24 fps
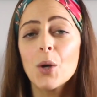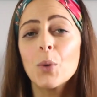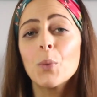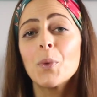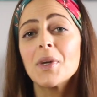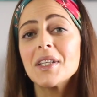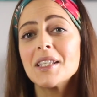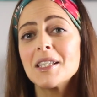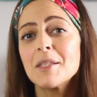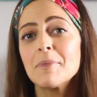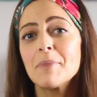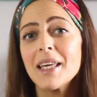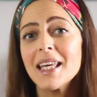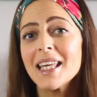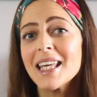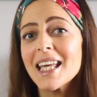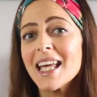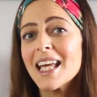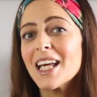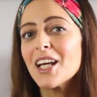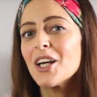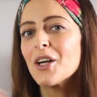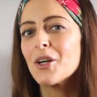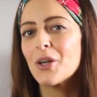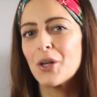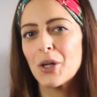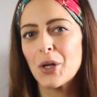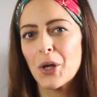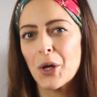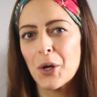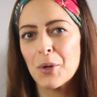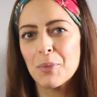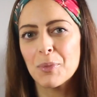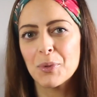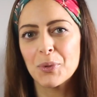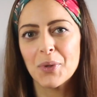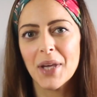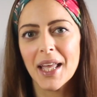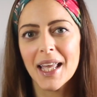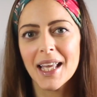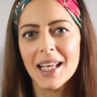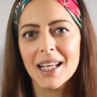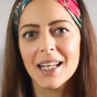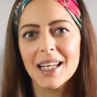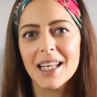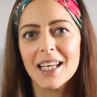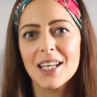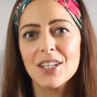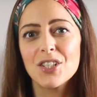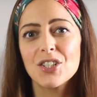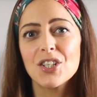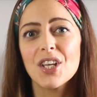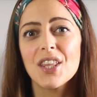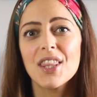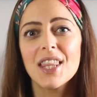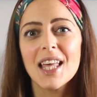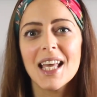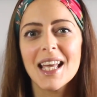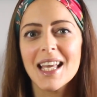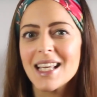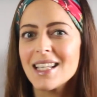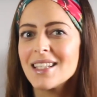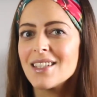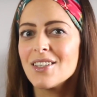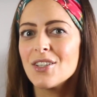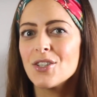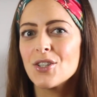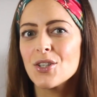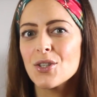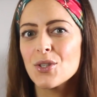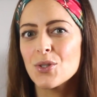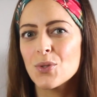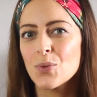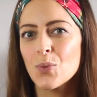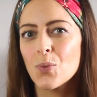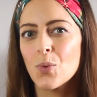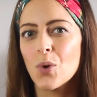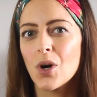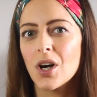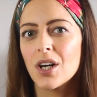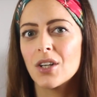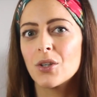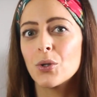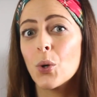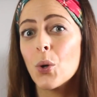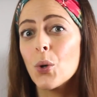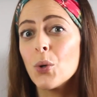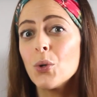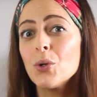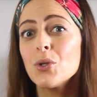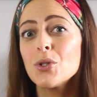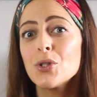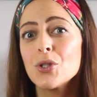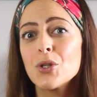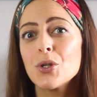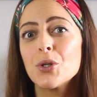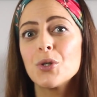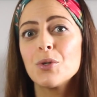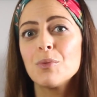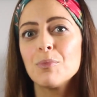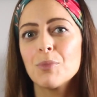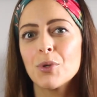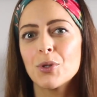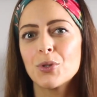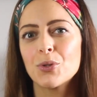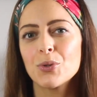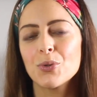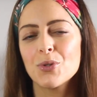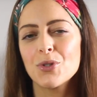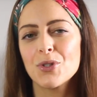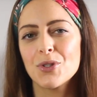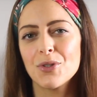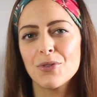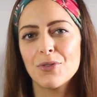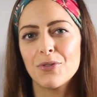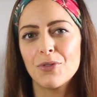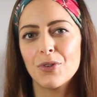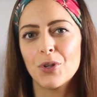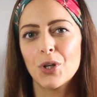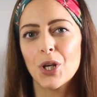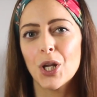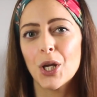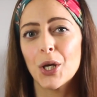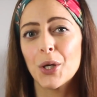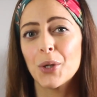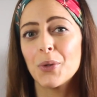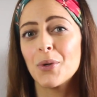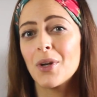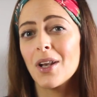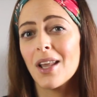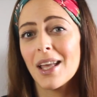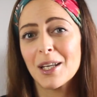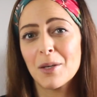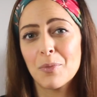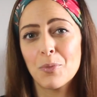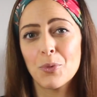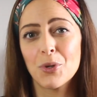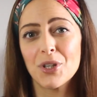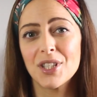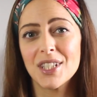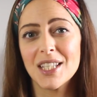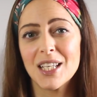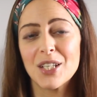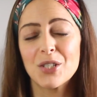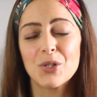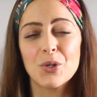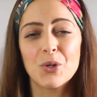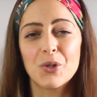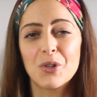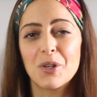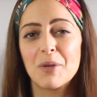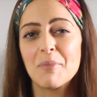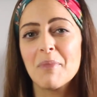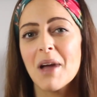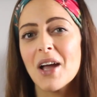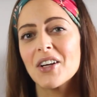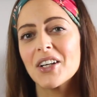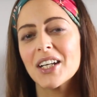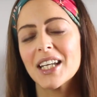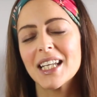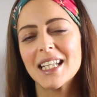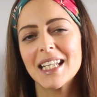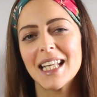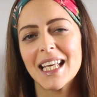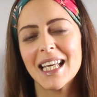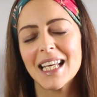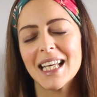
When speaking global English, there isn't just one or two models to follow like British or American